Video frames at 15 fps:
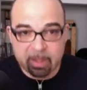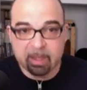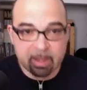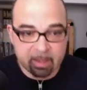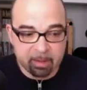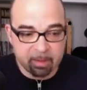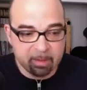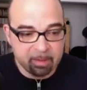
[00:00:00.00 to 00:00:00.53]

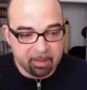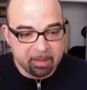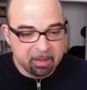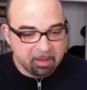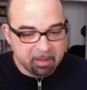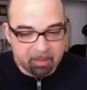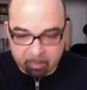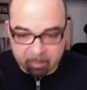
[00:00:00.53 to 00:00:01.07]
can
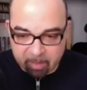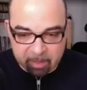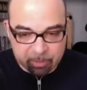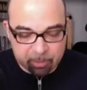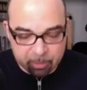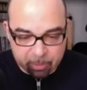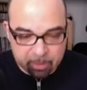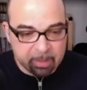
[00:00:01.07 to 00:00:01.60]
make
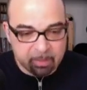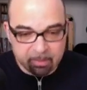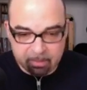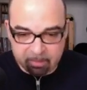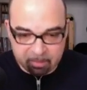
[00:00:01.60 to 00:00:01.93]
sure that